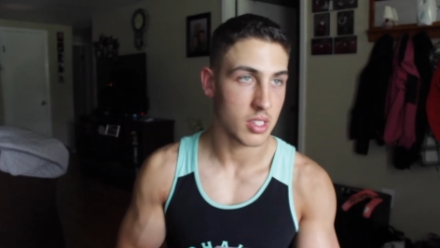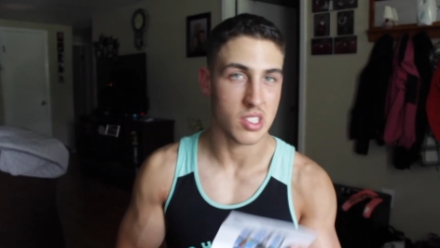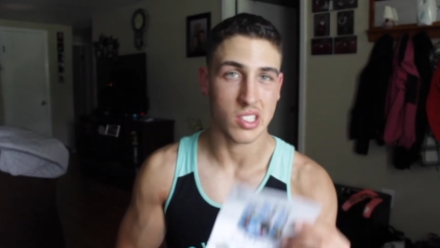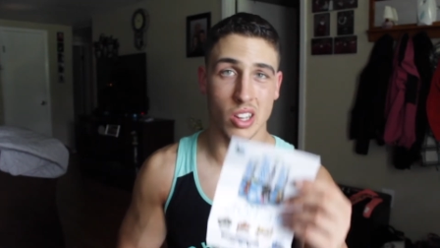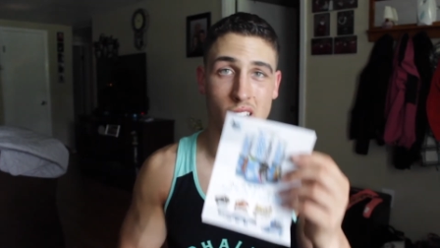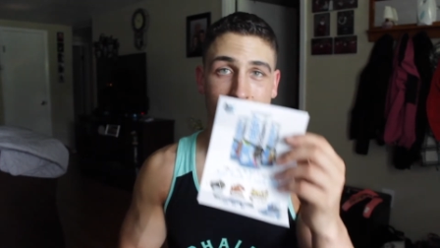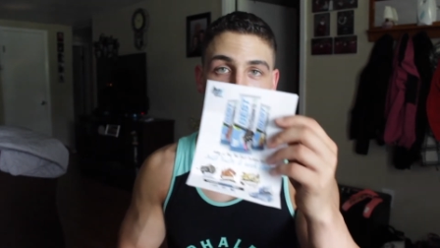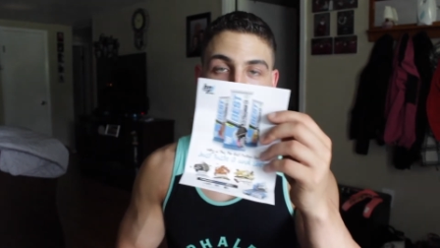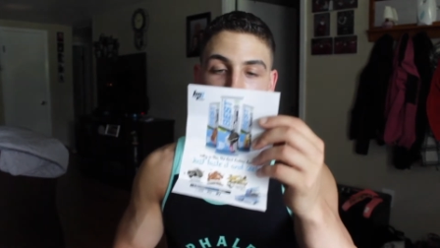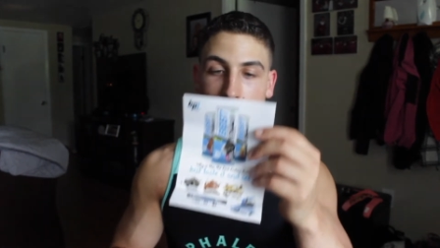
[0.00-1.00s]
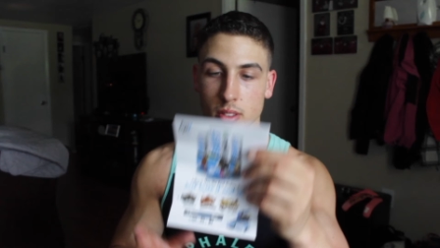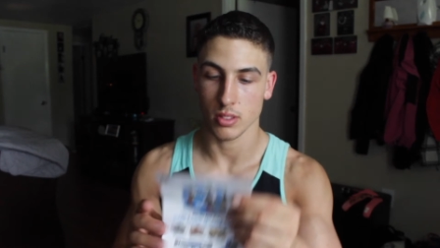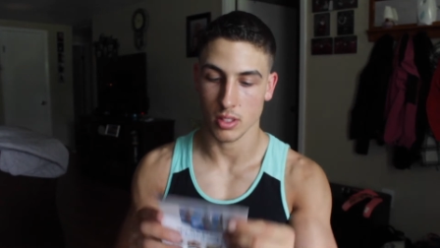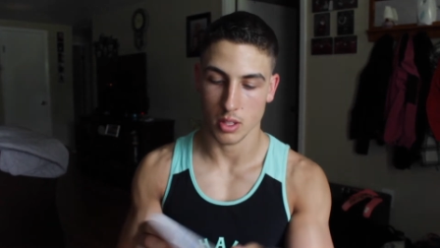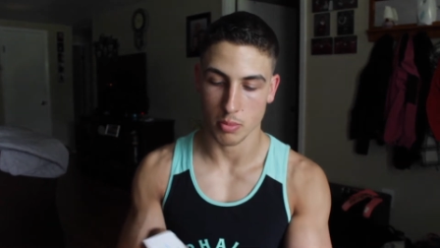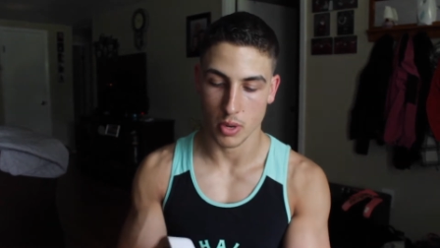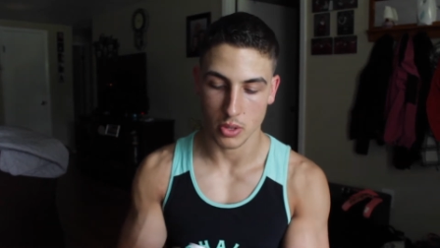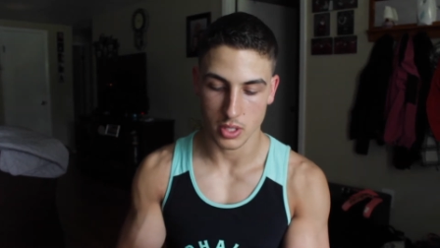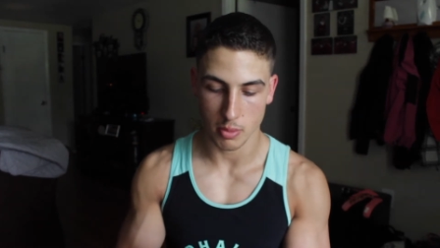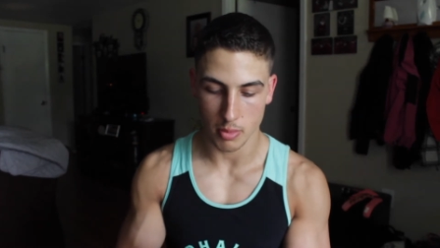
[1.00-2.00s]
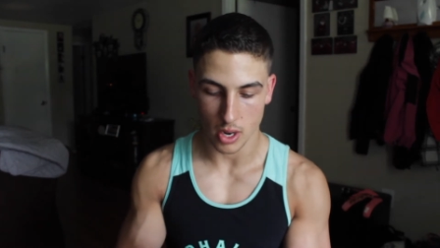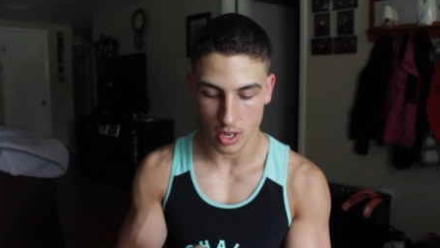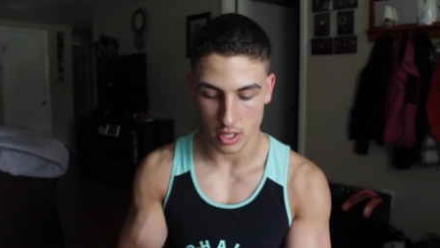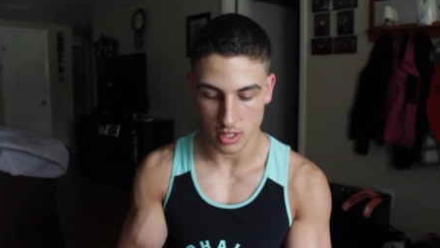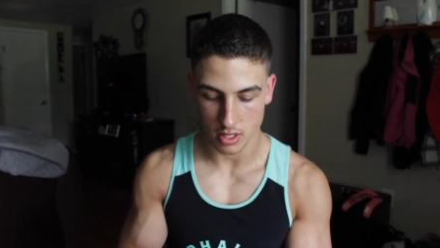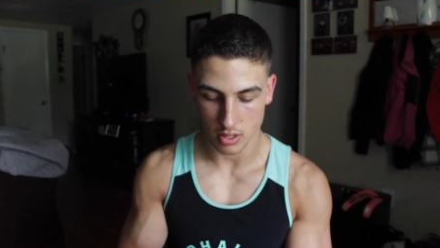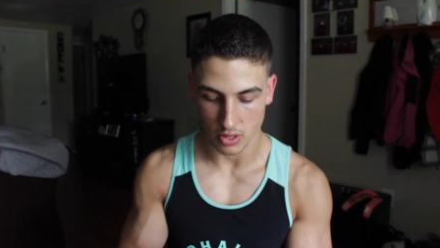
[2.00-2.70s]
Just talking about the protein bars.